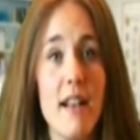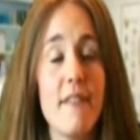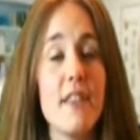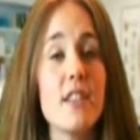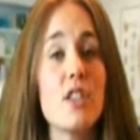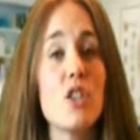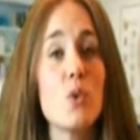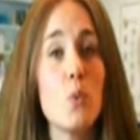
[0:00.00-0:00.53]

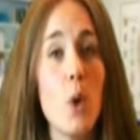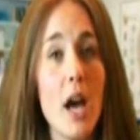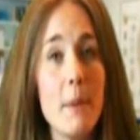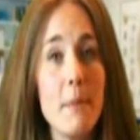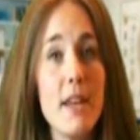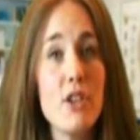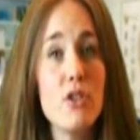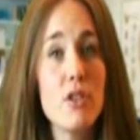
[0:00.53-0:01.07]
This is one
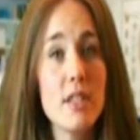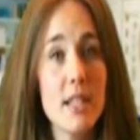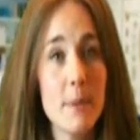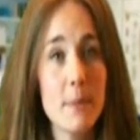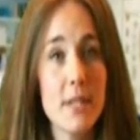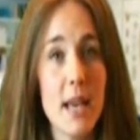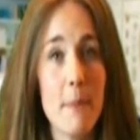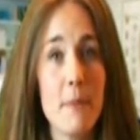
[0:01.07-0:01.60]
major
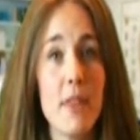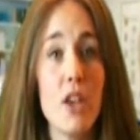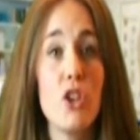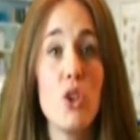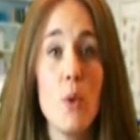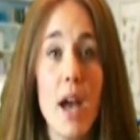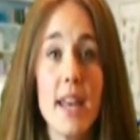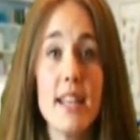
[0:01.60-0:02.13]
symptom that
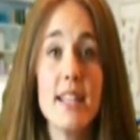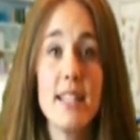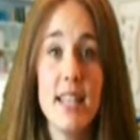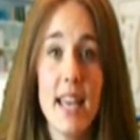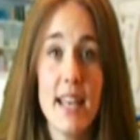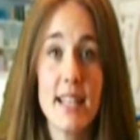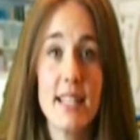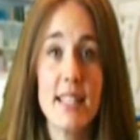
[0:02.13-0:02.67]
you had a
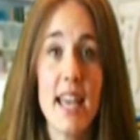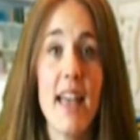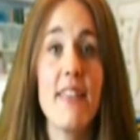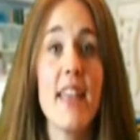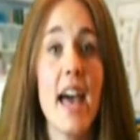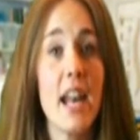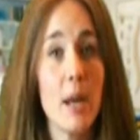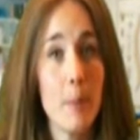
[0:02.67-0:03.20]
cyst and
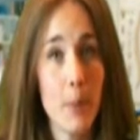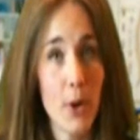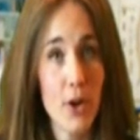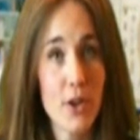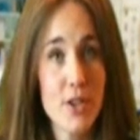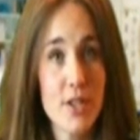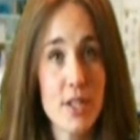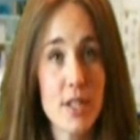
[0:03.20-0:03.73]
that it
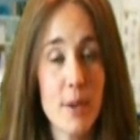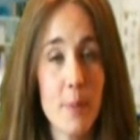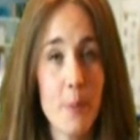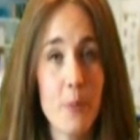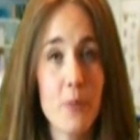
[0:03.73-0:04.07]
burst.